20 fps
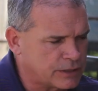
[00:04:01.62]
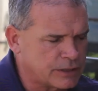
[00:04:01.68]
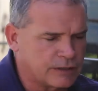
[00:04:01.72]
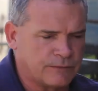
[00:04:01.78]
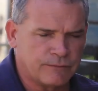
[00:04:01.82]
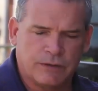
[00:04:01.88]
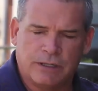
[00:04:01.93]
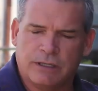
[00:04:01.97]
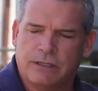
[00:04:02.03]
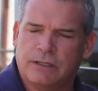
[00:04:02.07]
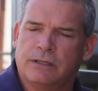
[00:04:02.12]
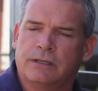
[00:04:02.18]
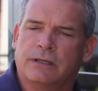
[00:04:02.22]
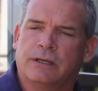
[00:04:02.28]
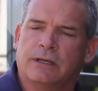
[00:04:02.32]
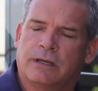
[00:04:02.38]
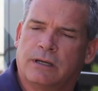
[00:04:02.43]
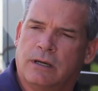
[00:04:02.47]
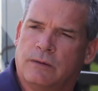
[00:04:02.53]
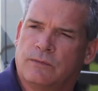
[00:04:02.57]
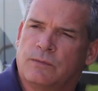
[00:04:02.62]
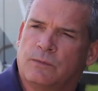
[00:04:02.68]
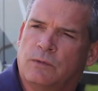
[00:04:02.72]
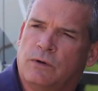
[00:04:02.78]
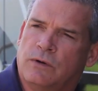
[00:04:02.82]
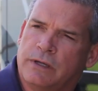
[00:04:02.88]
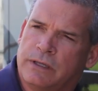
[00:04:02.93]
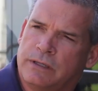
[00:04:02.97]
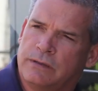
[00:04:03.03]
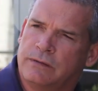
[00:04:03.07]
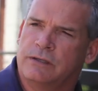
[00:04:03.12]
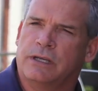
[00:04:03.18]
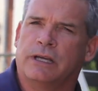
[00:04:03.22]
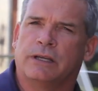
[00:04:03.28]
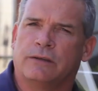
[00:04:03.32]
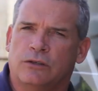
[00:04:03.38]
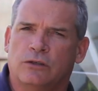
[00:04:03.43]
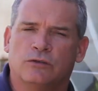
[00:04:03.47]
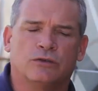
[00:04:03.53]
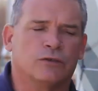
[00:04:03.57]
convenient and comfortable
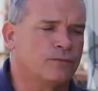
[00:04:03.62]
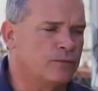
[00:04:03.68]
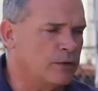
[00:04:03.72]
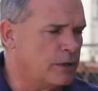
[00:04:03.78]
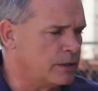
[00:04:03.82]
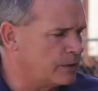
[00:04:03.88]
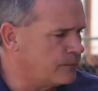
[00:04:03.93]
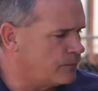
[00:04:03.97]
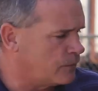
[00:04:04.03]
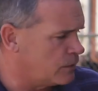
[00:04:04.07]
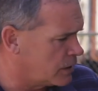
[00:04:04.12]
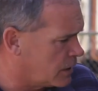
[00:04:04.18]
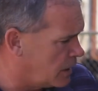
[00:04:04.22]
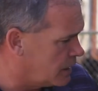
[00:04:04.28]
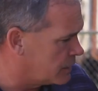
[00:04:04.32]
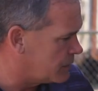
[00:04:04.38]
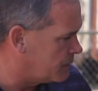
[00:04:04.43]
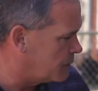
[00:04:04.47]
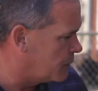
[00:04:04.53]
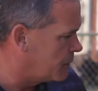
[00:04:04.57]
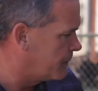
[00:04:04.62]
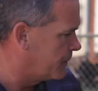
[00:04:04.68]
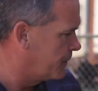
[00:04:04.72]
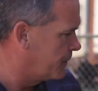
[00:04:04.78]
and user-friendly for the customer.